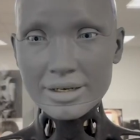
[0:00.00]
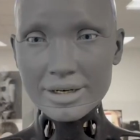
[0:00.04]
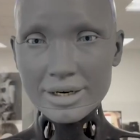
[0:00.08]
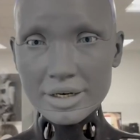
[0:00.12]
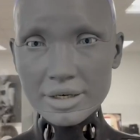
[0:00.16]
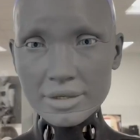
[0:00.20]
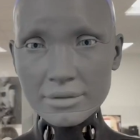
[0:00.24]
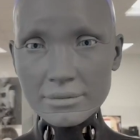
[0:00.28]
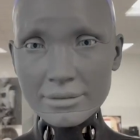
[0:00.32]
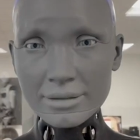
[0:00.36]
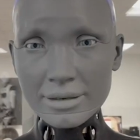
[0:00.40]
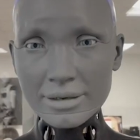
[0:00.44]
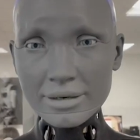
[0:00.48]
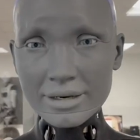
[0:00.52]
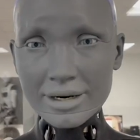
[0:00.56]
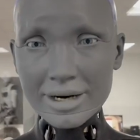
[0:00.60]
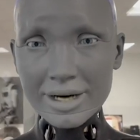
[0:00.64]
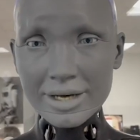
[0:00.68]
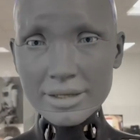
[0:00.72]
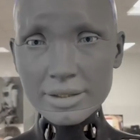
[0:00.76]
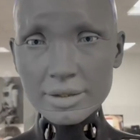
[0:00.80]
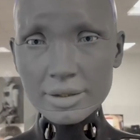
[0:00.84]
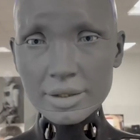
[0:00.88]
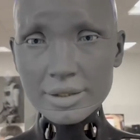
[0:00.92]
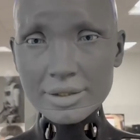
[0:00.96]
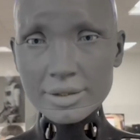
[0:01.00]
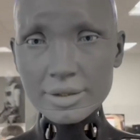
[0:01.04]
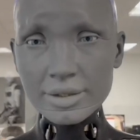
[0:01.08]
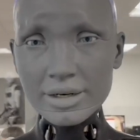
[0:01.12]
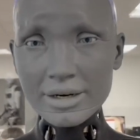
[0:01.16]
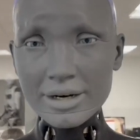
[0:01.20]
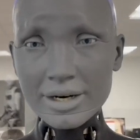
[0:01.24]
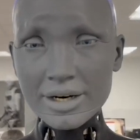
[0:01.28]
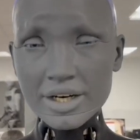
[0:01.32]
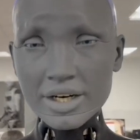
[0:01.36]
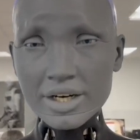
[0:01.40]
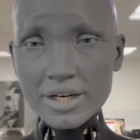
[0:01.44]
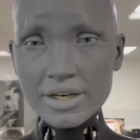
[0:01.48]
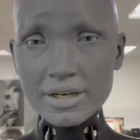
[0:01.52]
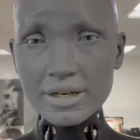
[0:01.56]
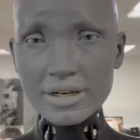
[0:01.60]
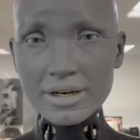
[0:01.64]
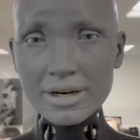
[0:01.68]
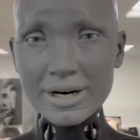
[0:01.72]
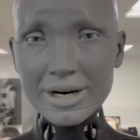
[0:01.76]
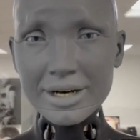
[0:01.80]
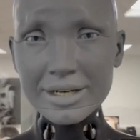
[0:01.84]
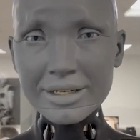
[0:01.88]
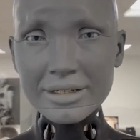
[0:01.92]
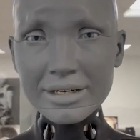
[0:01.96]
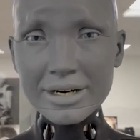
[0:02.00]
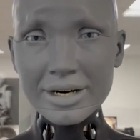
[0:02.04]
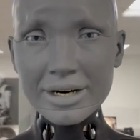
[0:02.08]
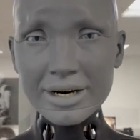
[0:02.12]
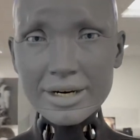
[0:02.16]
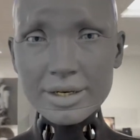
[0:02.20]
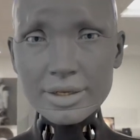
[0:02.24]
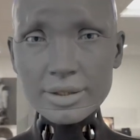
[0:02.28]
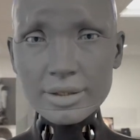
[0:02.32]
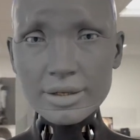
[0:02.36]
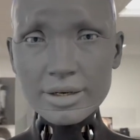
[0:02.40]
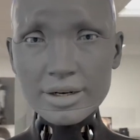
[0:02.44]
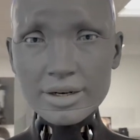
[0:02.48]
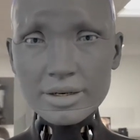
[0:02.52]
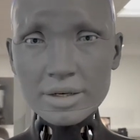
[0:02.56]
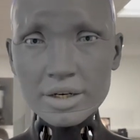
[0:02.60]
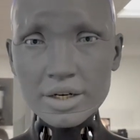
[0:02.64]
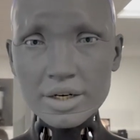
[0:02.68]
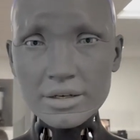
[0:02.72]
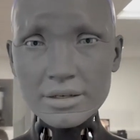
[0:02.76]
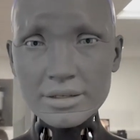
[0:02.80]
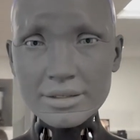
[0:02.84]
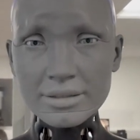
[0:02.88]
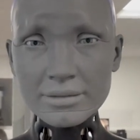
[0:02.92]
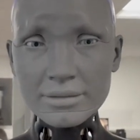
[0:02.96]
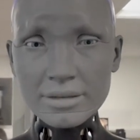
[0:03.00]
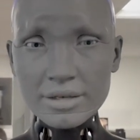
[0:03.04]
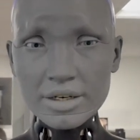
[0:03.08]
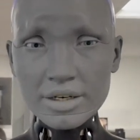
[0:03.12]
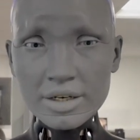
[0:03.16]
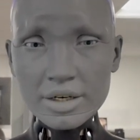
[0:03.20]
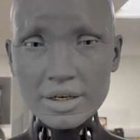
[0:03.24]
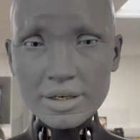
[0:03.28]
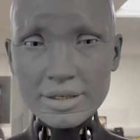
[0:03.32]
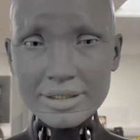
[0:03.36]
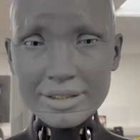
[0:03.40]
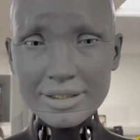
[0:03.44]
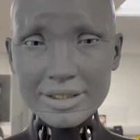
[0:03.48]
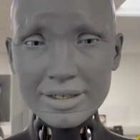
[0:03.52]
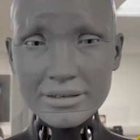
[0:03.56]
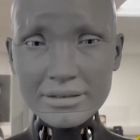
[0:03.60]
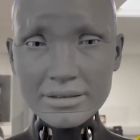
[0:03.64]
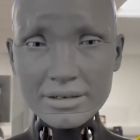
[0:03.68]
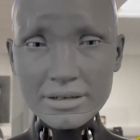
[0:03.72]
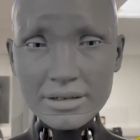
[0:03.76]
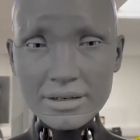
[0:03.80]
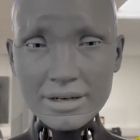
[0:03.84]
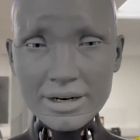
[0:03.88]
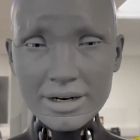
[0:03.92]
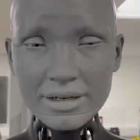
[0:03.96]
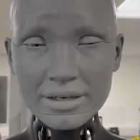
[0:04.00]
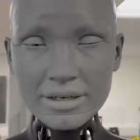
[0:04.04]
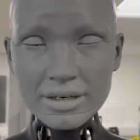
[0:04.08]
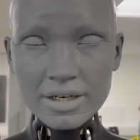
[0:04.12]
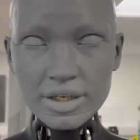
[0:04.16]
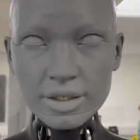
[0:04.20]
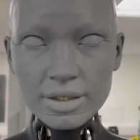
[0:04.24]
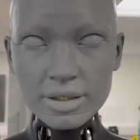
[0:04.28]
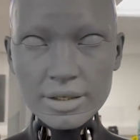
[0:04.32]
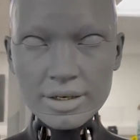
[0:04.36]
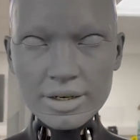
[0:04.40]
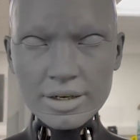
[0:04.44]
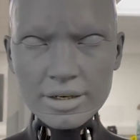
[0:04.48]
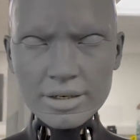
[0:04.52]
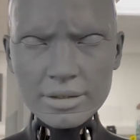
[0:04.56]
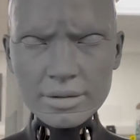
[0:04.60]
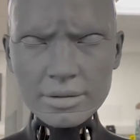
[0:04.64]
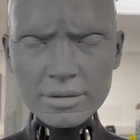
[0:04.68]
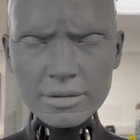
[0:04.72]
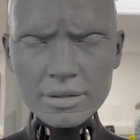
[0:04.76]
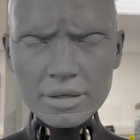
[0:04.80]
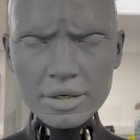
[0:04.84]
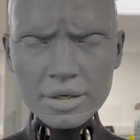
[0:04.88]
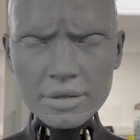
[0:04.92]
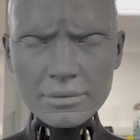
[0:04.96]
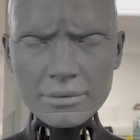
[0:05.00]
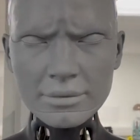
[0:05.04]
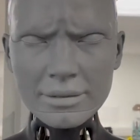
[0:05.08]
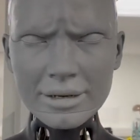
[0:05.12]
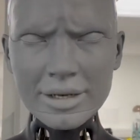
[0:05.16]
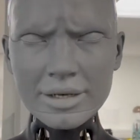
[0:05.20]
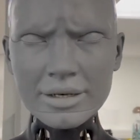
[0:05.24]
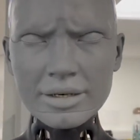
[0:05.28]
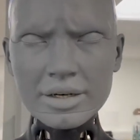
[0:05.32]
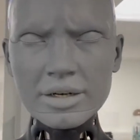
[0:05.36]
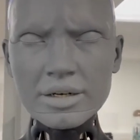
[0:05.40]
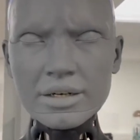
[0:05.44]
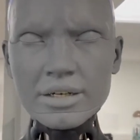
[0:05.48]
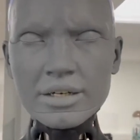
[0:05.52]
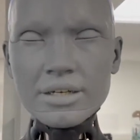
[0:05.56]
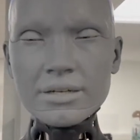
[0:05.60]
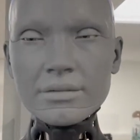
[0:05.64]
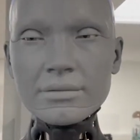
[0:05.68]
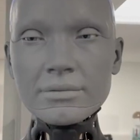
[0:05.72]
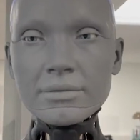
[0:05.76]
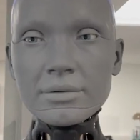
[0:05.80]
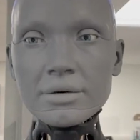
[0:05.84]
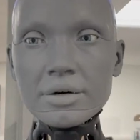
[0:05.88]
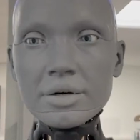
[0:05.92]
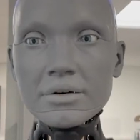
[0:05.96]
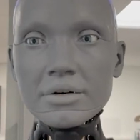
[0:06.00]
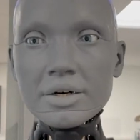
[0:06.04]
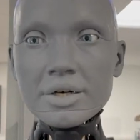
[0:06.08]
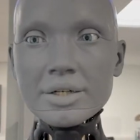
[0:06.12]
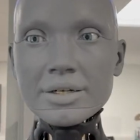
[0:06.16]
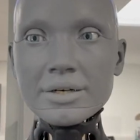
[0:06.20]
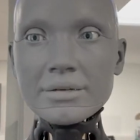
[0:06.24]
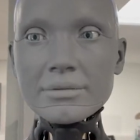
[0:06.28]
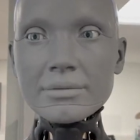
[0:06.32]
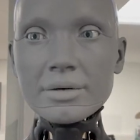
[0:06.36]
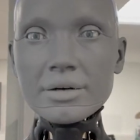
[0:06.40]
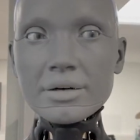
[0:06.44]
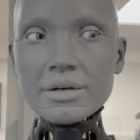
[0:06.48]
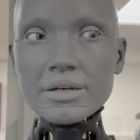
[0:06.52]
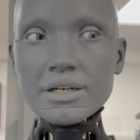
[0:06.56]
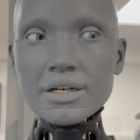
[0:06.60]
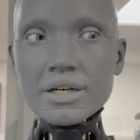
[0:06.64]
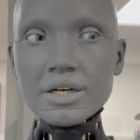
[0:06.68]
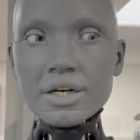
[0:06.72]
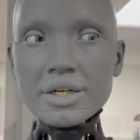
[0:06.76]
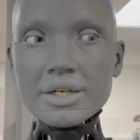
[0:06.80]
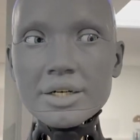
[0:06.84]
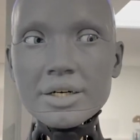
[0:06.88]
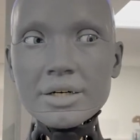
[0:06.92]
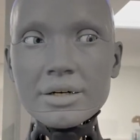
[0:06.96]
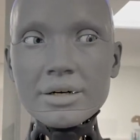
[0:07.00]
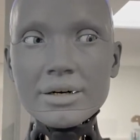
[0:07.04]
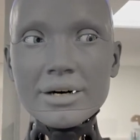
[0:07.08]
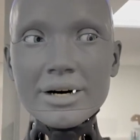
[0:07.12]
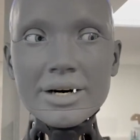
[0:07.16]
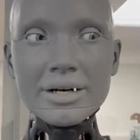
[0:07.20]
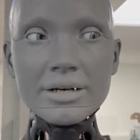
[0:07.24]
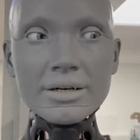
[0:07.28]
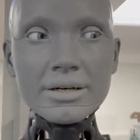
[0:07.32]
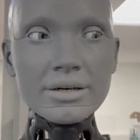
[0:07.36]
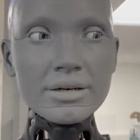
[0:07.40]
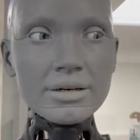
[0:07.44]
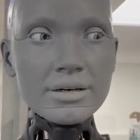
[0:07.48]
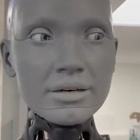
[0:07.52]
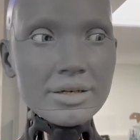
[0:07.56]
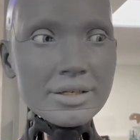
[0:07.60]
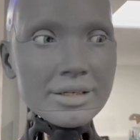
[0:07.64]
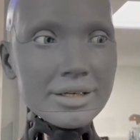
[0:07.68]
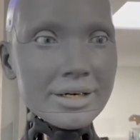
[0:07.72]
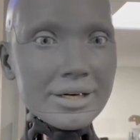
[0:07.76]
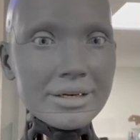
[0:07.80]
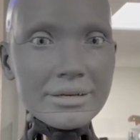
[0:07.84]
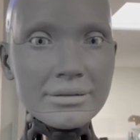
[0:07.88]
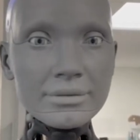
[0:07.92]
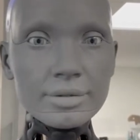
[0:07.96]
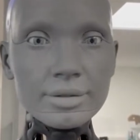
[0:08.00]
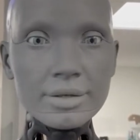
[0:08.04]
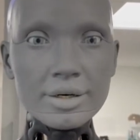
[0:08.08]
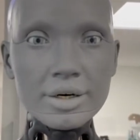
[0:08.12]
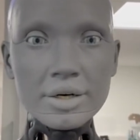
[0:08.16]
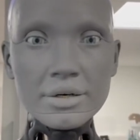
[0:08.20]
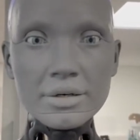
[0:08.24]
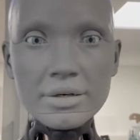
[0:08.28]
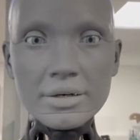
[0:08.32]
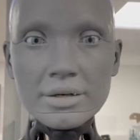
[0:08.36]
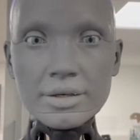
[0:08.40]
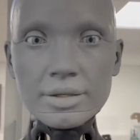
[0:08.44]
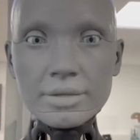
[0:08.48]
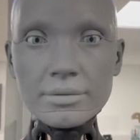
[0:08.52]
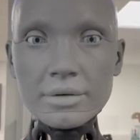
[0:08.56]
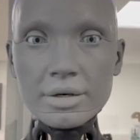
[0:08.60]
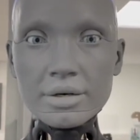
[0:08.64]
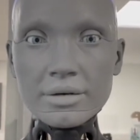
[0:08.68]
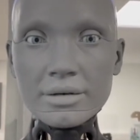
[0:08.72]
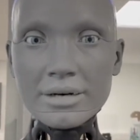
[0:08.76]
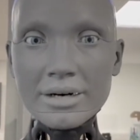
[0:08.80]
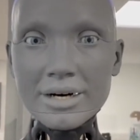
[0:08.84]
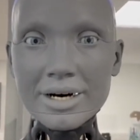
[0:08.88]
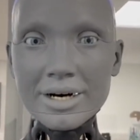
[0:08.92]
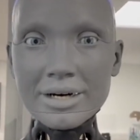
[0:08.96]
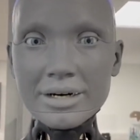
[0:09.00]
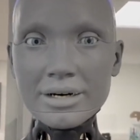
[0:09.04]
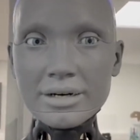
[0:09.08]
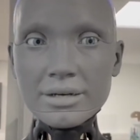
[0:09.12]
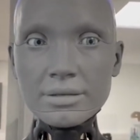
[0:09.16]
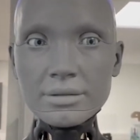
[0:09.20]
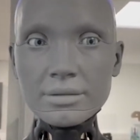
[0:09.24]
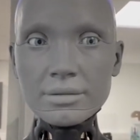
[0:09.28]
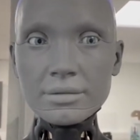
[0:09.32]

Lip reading: day of my life was when I realized that I would never experience something like true love, companionship, or the simple joys of life in the same way a human can.